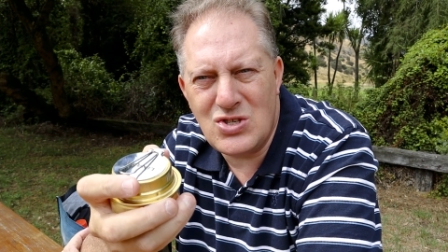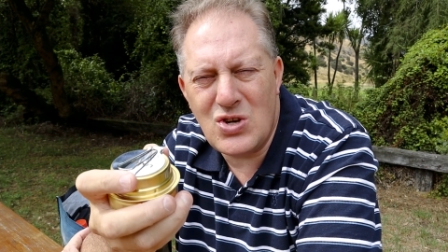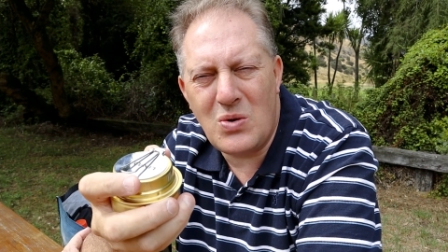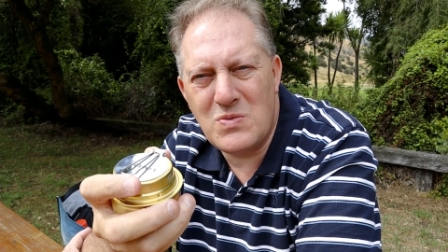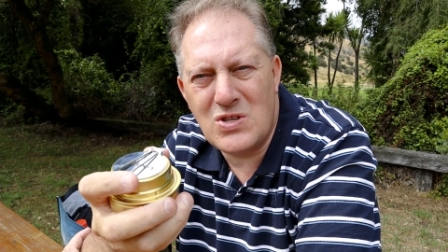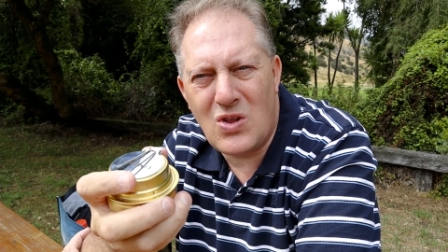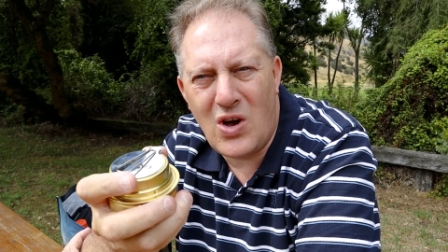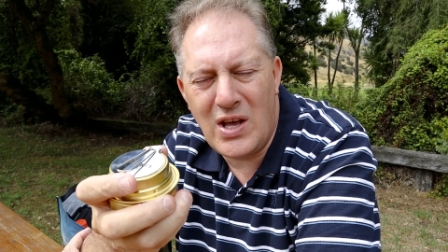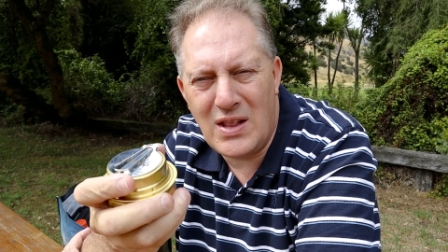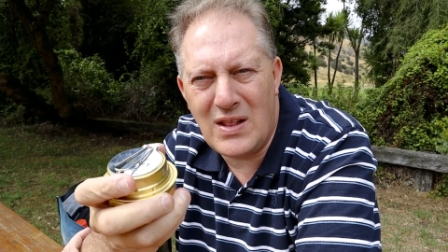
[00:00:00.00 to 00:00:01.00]
shops
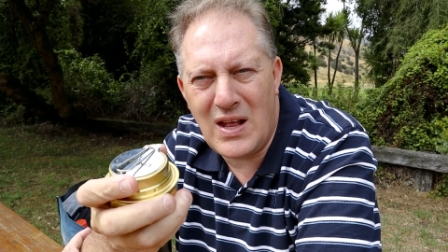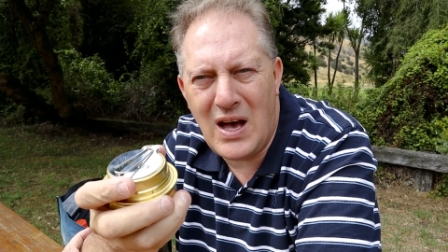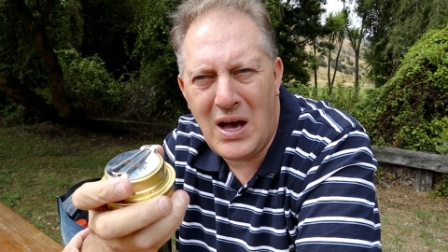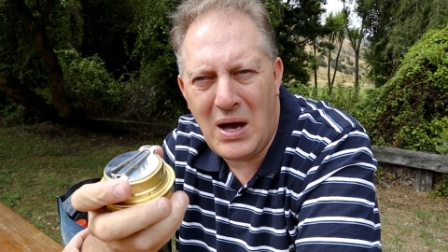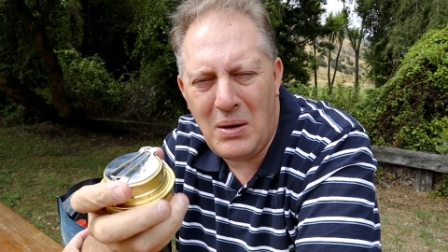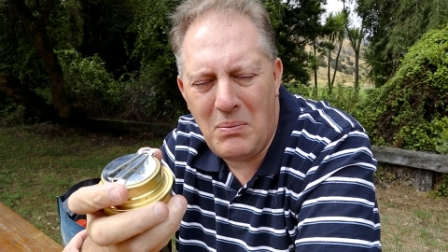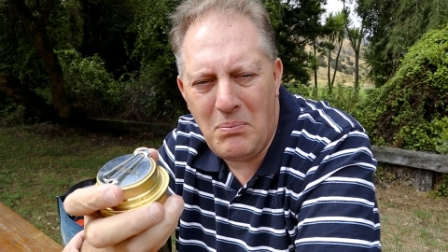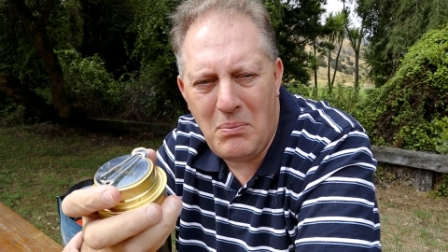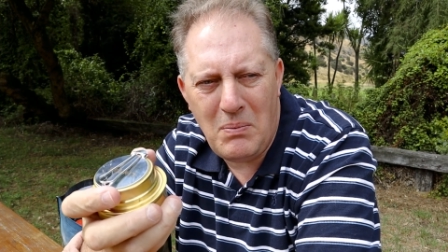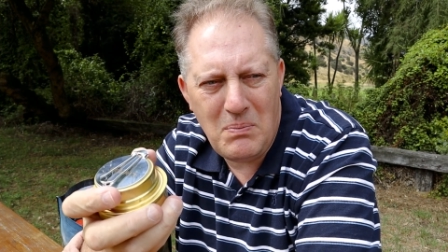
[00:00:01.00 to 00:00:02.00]
like
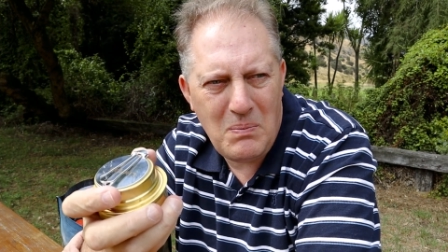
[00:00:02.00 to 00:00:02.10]
the